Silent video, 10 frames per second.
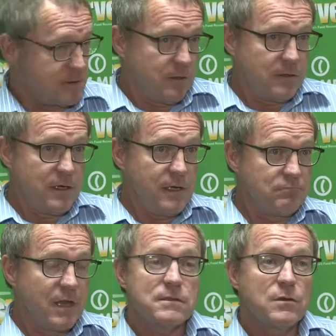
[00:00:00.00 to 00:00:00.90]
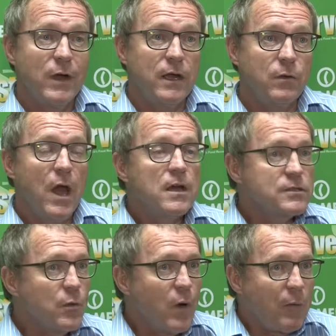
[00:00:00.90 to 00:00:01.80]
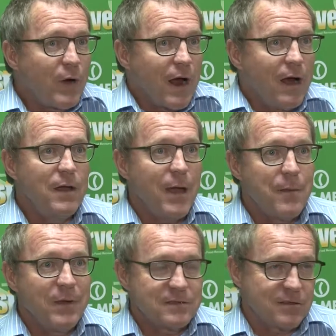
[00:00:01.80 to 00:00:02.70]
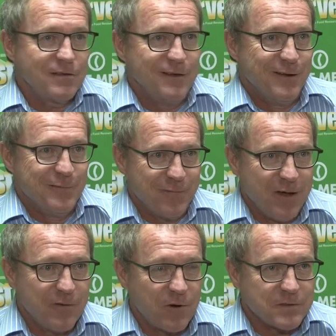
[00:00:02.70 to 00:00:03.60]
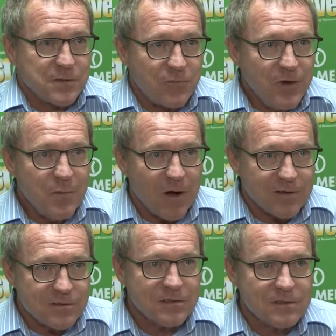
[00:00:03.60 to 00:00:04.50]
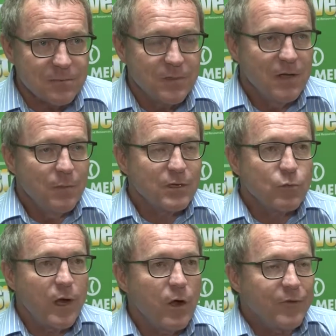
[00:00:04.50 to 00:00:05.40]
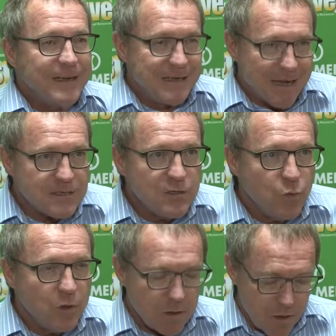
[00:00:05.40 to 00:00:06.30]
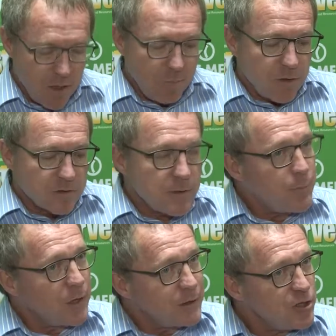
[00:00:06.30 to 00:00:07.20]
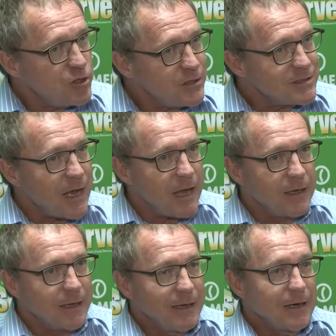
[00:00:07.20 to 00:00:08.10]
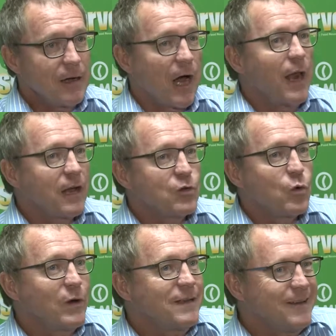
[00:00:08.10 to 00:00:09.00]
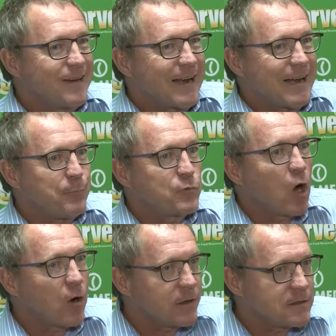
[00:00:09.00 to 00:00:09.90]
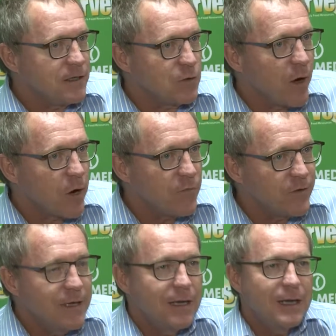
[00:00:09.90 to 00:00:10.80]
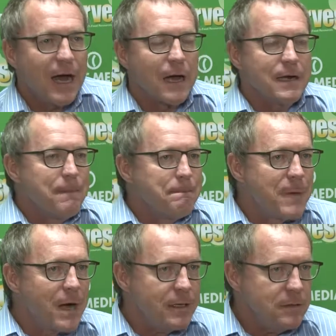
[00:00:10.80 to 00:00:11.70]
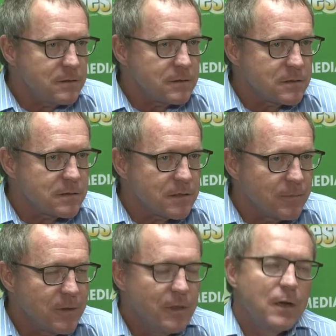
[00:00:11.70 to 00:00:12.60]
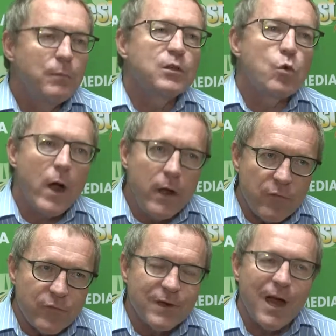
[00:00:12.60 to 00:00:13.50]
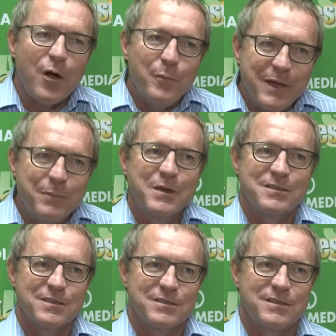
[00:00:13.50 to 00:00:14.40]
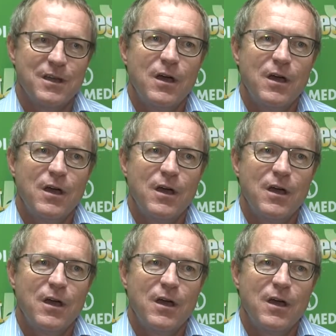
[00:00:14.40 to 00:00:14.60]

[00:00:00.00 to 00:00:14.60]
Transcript: Certainly, that's the way it works. So what I am is certainly in favor of is a free market system, but quite often it doesn't work because the politicians and the, I like to call it the kleptocracy quite often, undermines the system, but quite often our big business